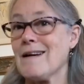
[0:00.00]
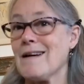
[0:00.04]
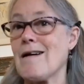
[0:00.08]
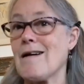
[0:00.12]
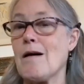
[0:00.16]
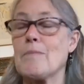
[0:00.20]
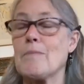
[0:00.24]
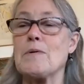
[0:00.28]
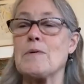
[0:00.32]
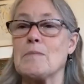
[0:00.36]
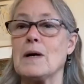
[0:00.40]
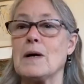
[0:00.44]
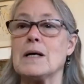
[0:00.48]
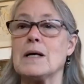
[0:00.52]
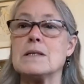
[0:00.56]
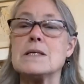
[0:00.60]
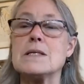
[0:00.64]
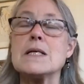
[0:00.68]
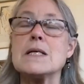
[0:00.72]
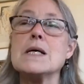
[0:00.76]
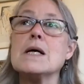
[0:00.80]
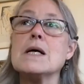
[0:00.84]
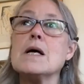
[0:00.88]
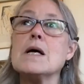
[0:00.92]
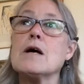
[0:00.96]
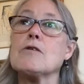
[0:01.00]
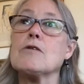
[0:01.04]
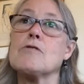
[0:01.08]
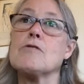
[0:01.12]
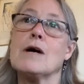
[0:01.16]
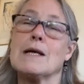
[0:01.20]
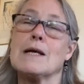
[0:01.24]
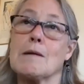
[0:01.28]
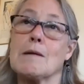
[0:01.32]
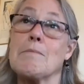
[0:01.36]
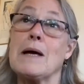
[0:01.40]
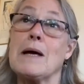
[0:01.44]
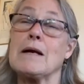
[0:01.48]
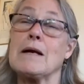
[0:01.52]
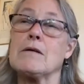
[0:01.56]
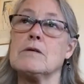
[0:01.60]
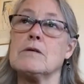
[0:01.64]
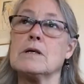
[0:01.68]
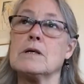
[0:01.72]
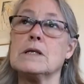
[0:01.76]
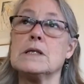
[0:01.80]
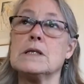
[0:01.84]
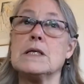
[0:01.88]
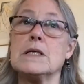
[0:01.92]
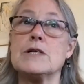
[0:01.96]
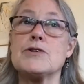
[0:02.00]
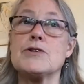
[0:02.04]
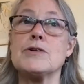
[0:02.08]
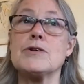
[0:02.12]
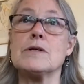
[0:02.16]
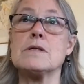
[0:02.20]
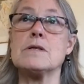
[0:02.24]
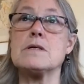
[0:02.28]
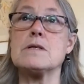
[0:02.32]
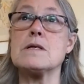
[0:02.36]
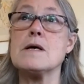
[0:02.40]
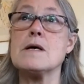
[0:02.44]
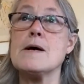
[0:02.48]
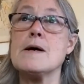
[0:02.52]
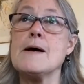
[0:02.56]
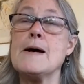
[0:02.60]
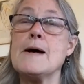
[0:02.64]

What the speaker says: compromised, chronic medical conditions.